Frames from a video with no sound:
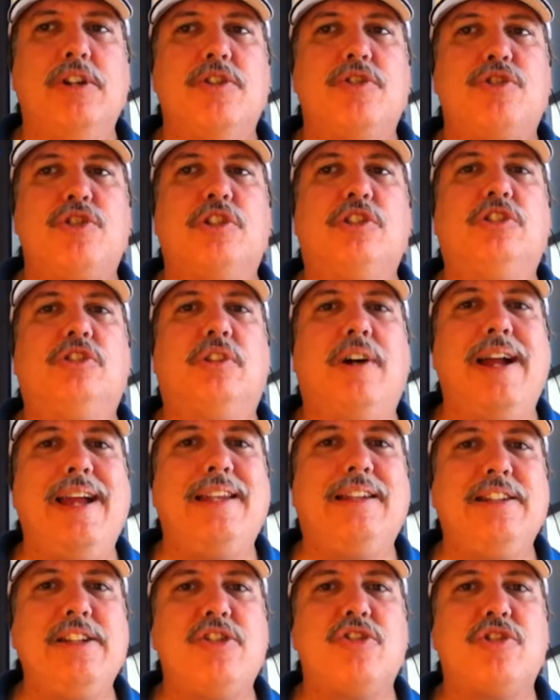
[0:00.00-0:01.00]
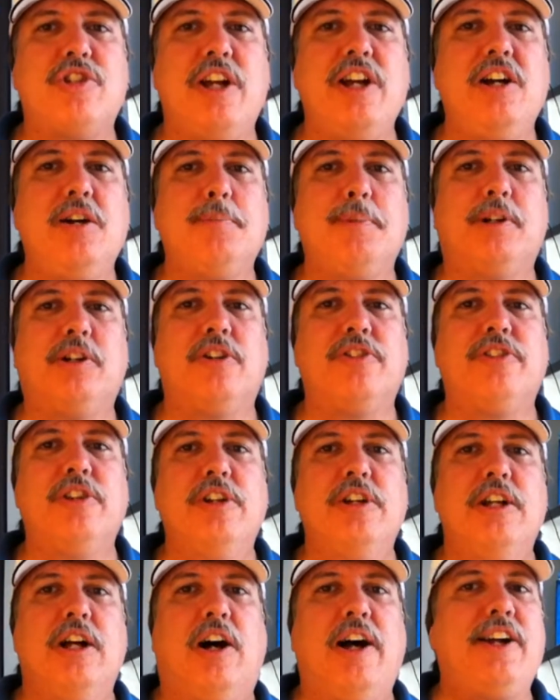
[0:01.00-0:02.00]
She'll gladly share because,
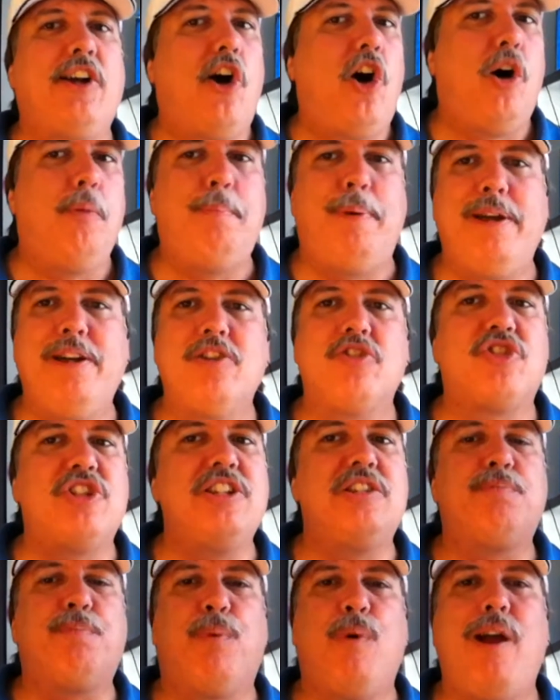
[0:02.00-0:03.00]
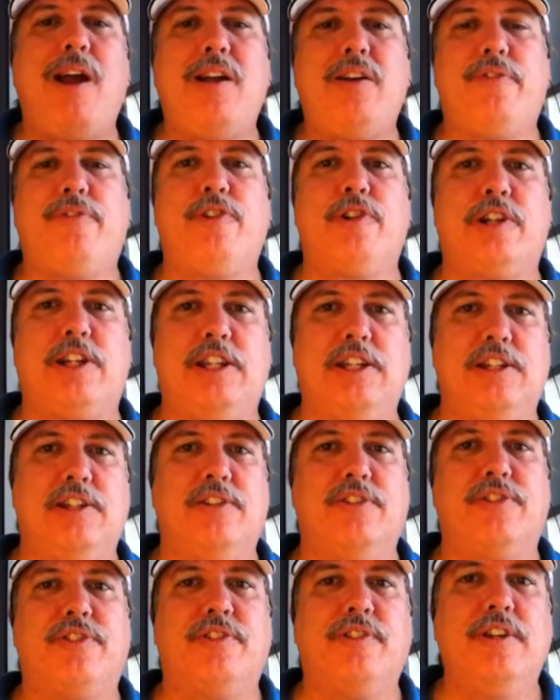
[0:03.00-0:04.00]
like all parents, she's proud of her
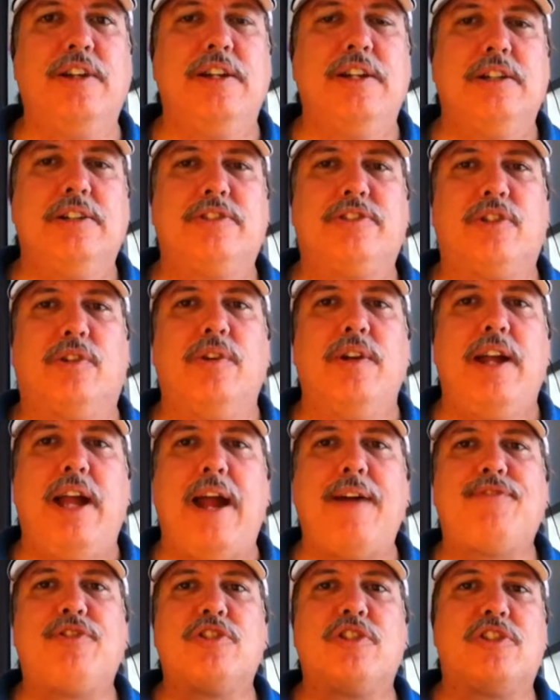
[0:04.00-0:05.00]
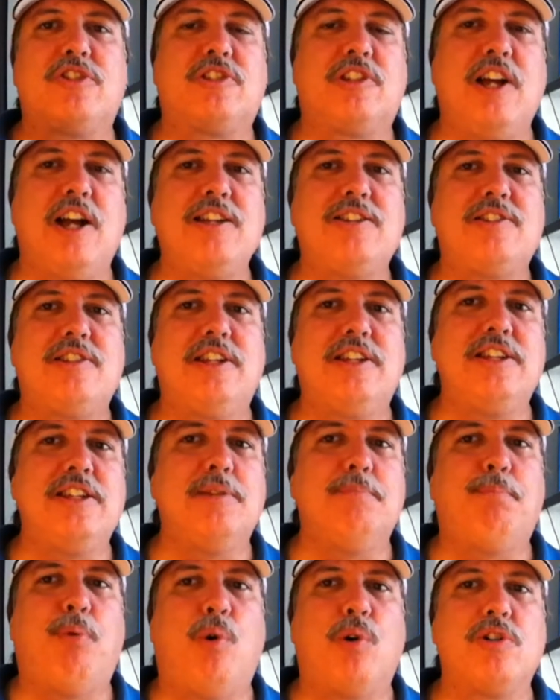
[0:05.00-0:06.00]
kids. So after discussing the
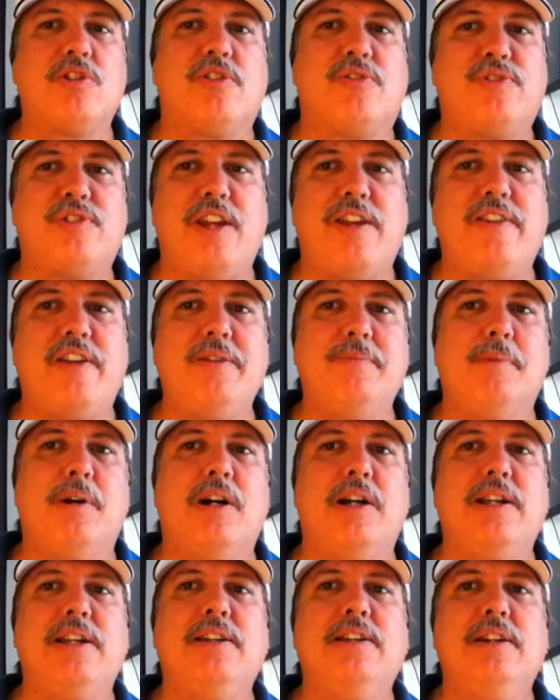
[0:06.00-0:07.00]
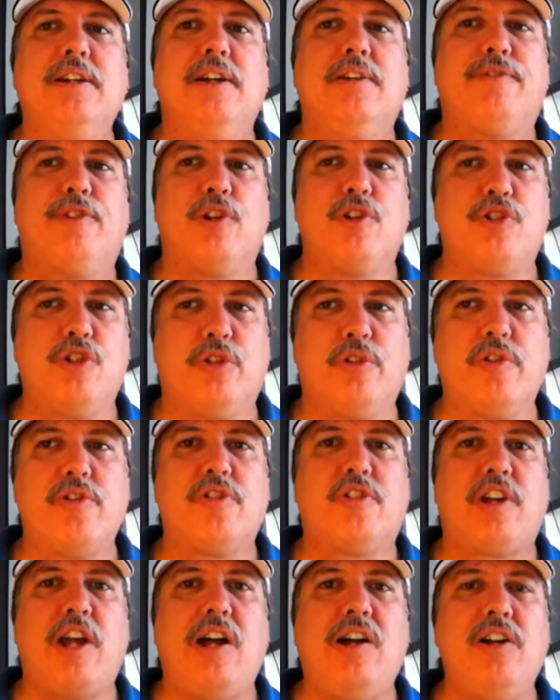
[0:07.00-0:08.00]
importance of saving money for her
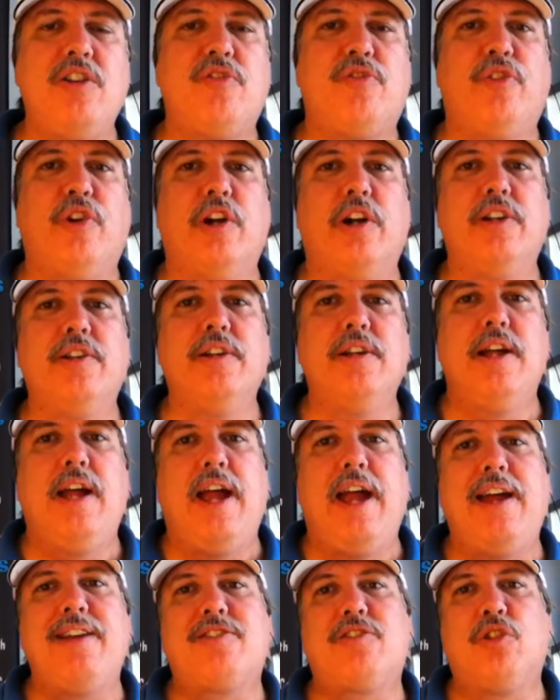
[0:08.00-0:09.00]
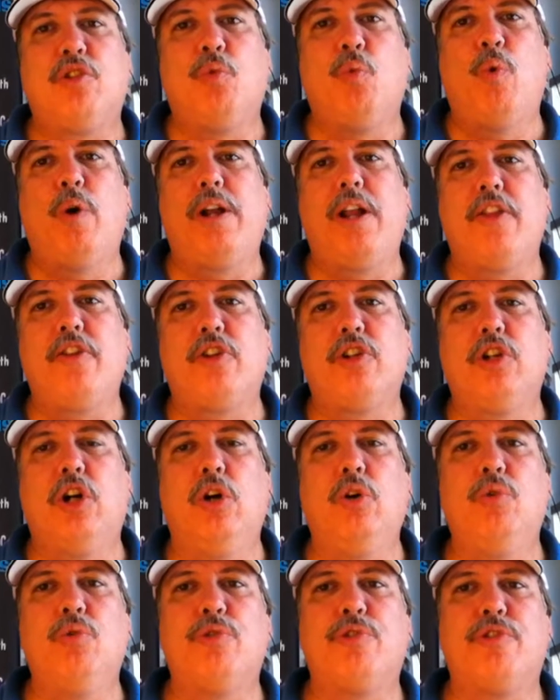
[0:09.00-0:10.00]
children's college fund, ask her what other
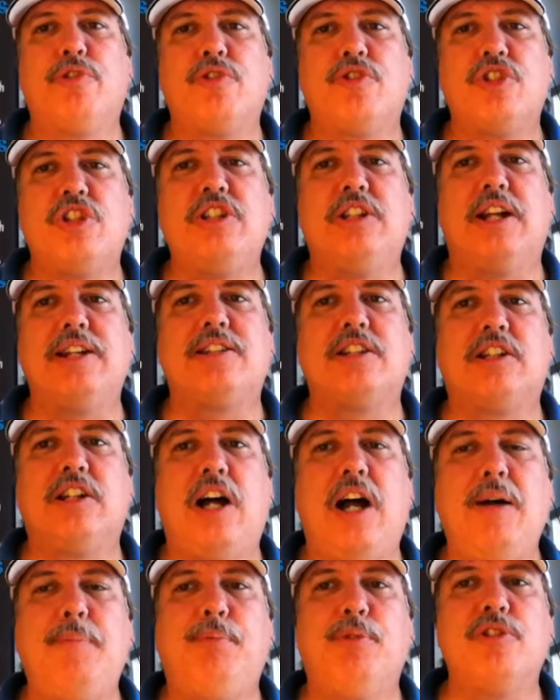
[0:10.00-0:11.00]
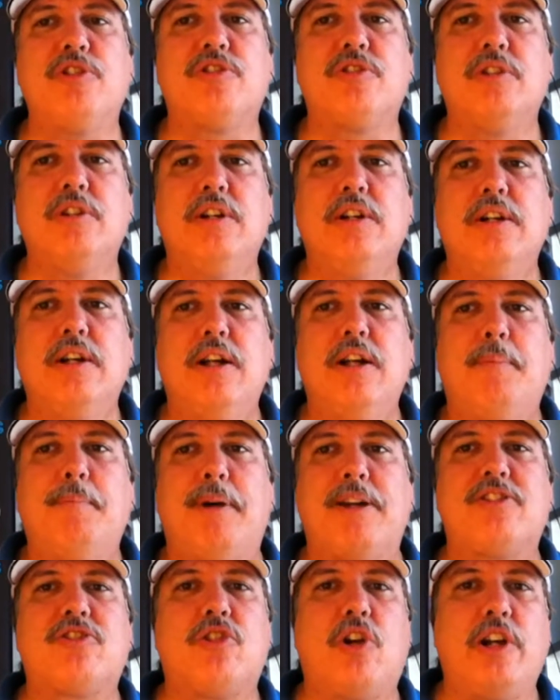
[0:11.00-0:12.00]
goals she'd like to accomplish
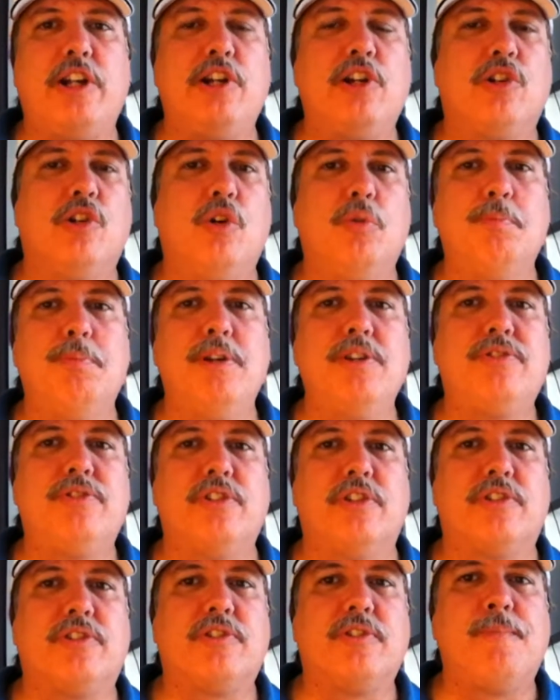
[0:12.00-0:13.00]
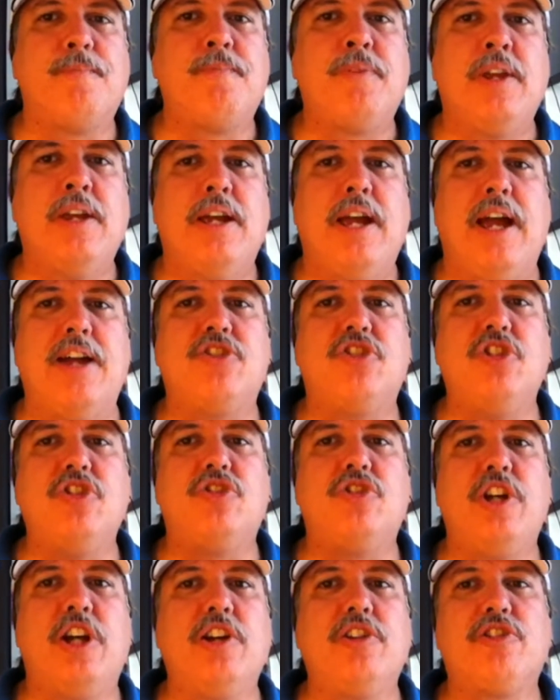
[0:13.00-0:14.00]
by starting her own business. As she
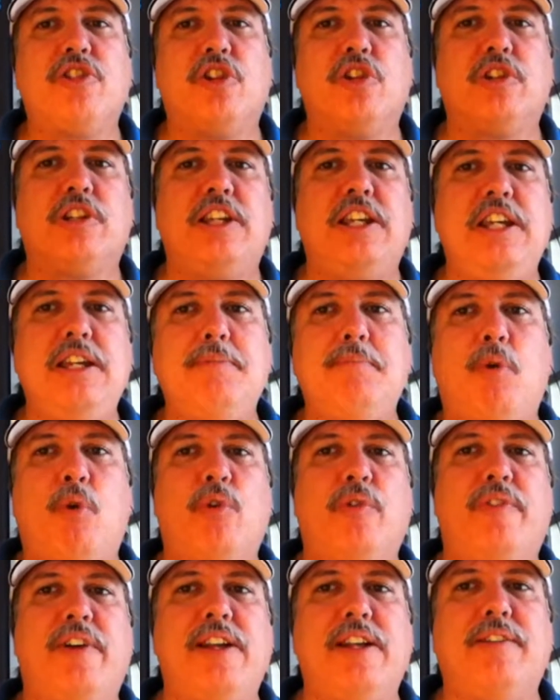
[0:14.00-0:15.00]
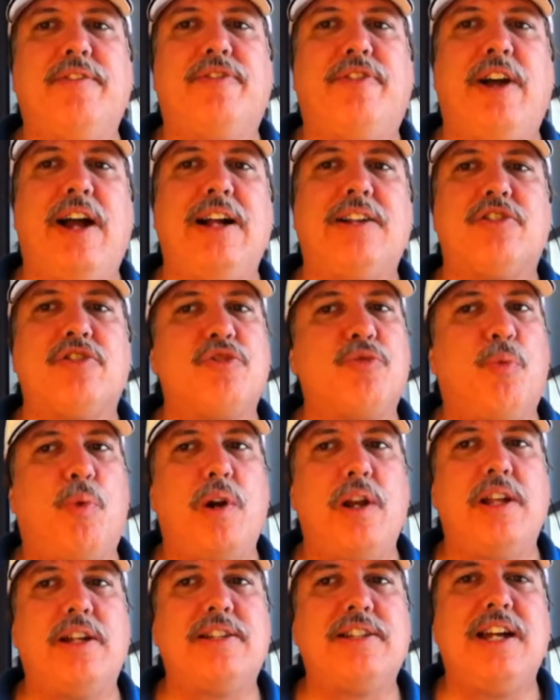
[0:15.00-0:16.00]
shares her key motivating factors
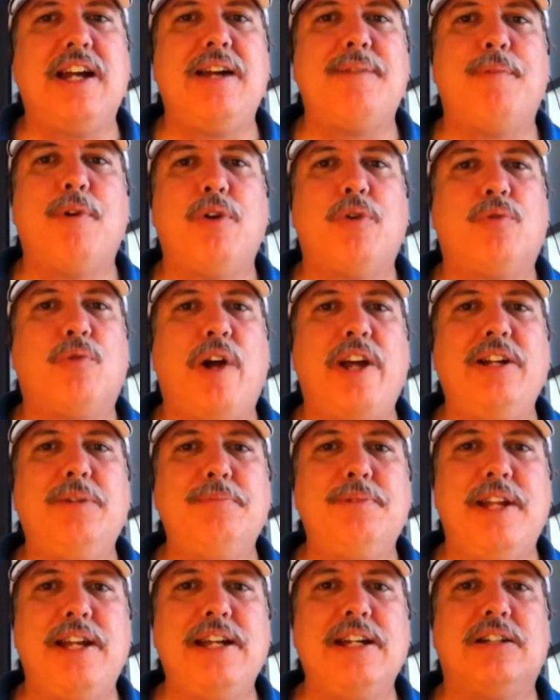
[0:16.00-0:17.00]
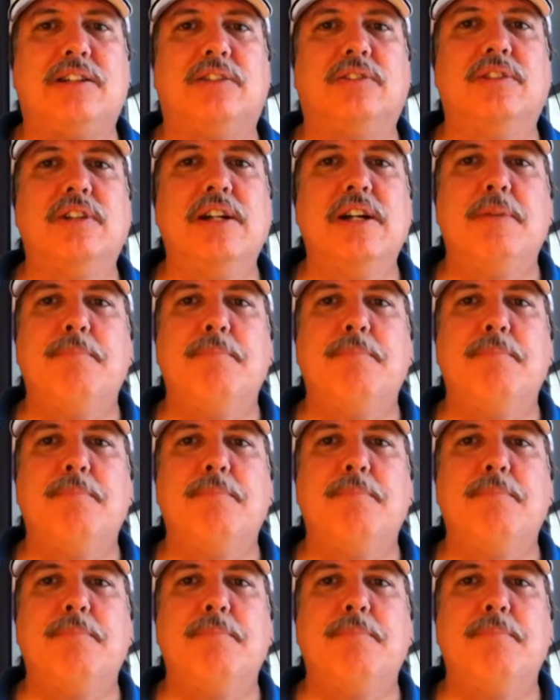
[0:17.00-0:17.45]
one at a time, write them down.